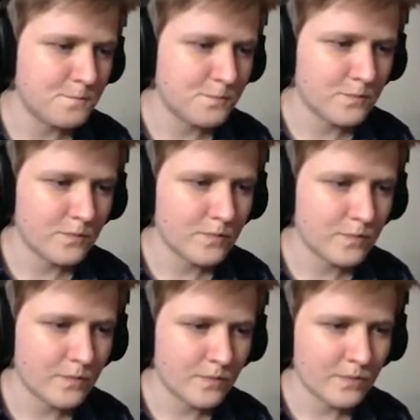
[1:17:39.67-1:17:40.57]
Oh, out of
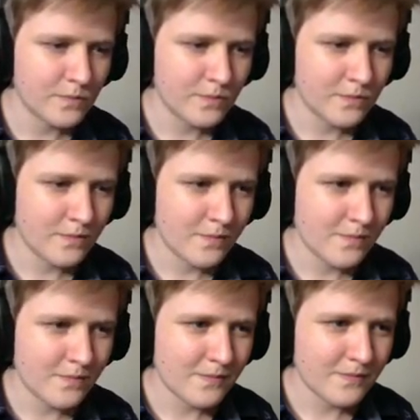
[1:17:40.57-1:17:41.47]
the way. Good word.
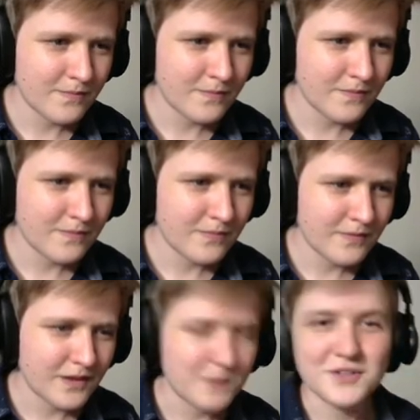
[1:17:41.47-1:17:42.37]

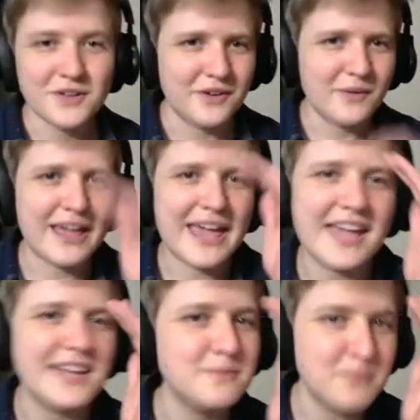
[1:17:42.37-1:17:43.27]
I'm telling you, I
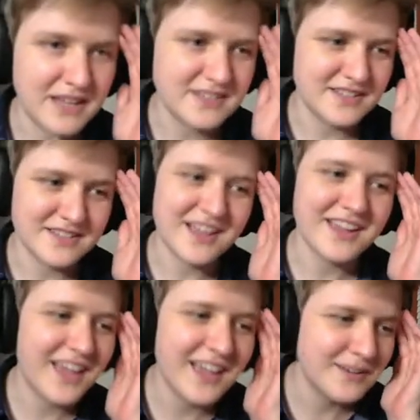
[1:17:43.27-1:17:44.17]
hate mazes. I
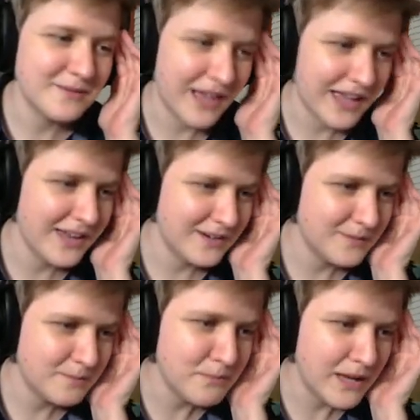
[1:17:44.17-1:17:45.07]
hate I hate
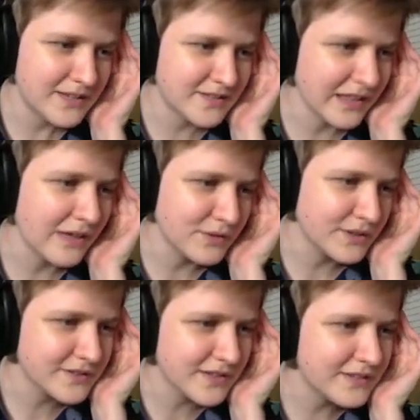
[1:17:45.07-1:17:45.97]
maze
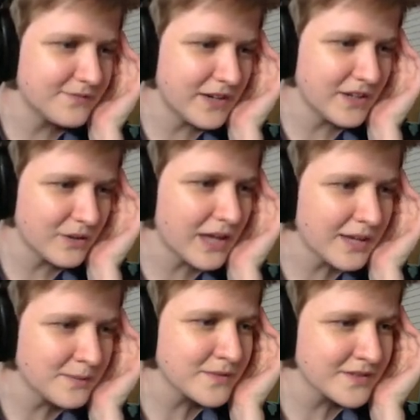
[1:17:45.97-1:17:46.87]
levels in video
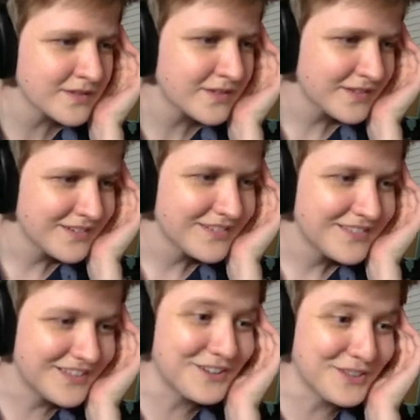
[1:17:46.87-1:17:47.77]
games. Clear
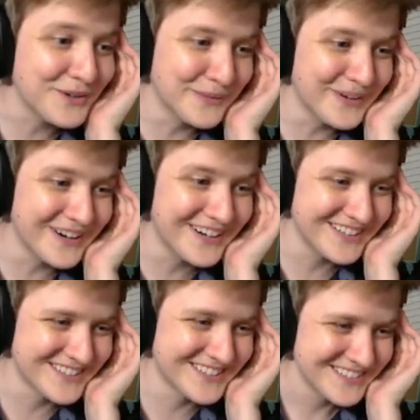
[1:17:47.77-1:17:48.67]
They're the away worst.
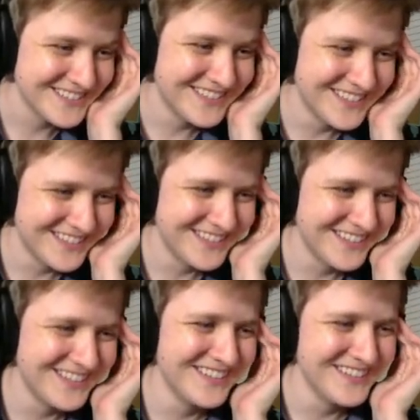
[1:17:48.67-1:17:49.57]
that smoke.